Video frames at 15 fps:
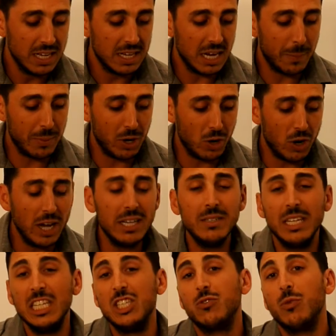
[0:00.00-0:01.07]
Number
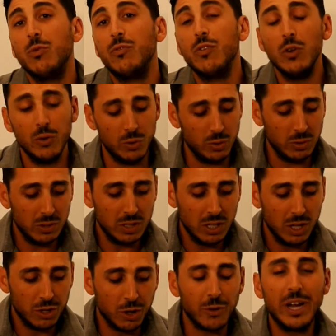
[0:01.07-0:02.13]
9 is review
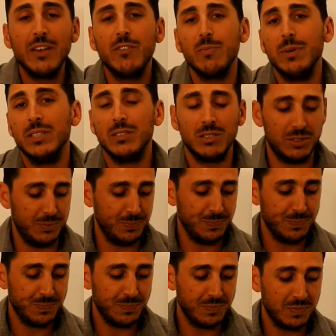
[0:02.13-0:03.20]
your easements.
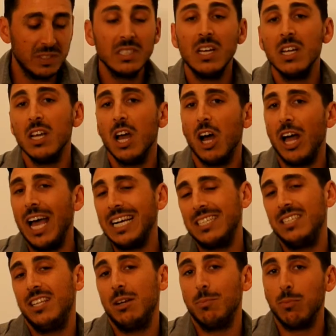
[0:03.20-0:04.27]
I
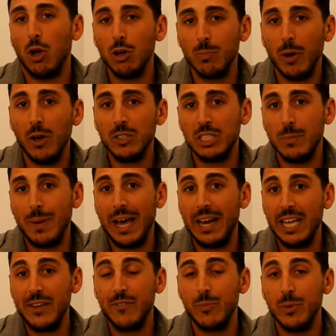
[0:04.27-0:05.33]
actually did a blog post about
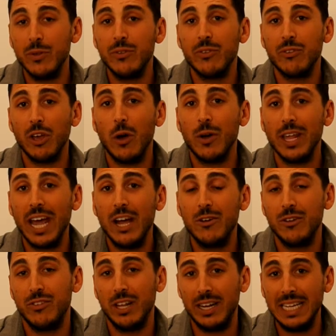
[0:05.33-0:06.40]
easements, so I'll get
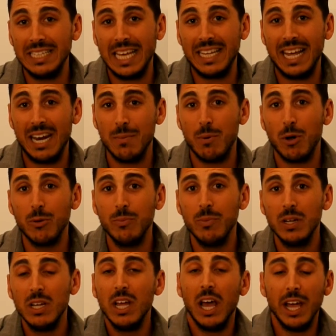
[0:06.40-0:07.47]
Adrian to link that down the bottom
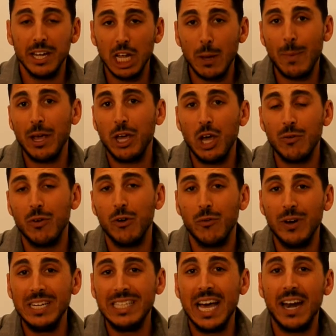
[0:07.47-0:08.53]
and go back over and
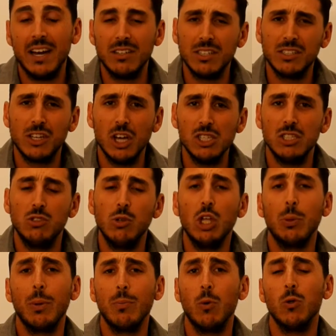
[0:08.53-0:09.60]
read that, and it just goes into a
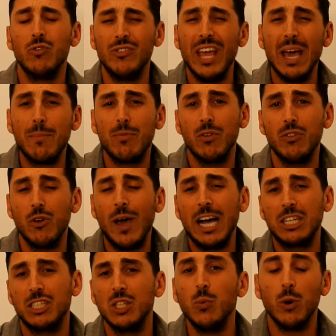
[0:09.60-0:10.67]
little bit more depth into
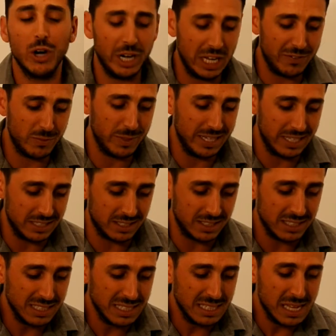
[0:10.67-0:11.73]
actually what an easement
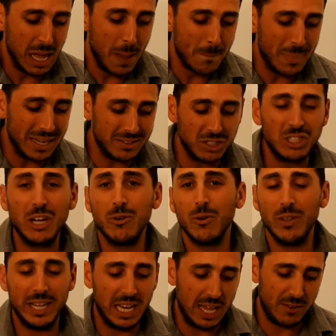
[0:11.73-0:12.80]
is. But
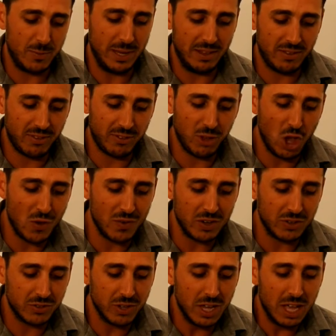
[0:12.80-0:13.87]
generally an easement is a
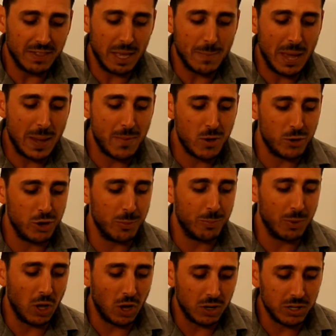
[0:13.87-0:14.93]
service that may be on your
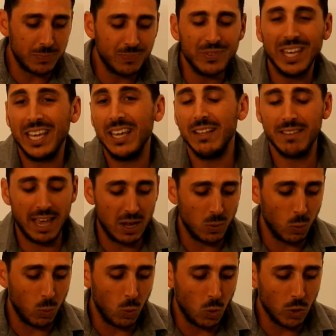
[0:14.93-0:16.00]
block. It can
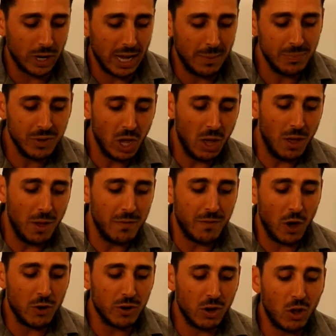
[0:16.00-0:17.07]
contain water,
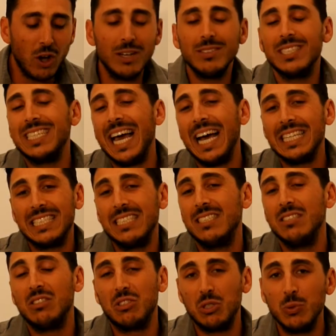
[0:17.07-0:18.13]
phone lines, gases
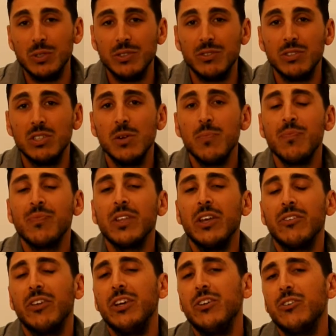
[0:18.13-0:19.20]
and sewers.
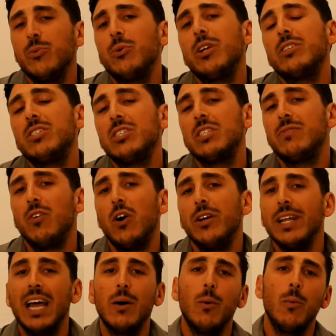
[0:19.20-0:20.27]
So you just want to find
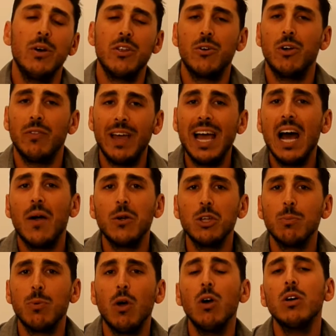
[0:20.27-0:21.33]
out whether or not they are on
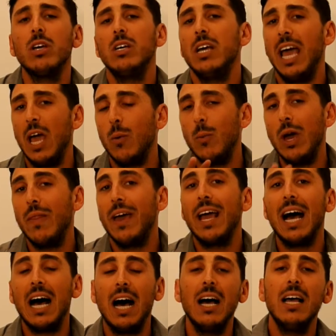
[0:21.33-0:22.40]
your block and where they
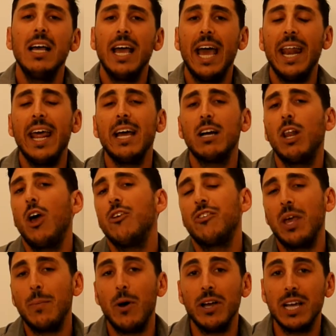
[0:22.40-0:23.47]
are and how close
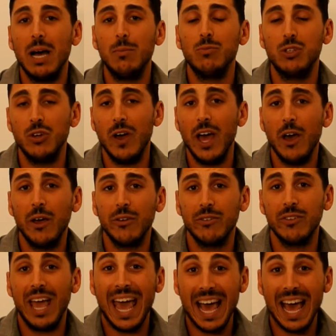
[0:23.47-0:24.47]
they might come to your house.